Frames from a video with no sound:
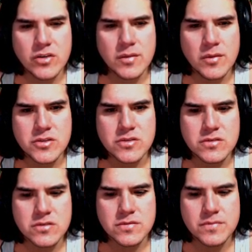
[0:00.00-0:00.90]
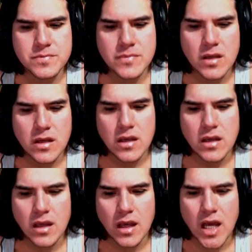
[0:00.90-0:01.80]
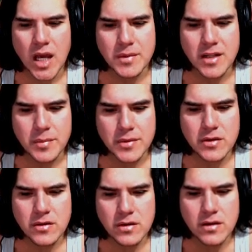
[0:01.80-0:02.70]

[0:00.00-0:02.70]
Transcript: emotions. I've been helping you?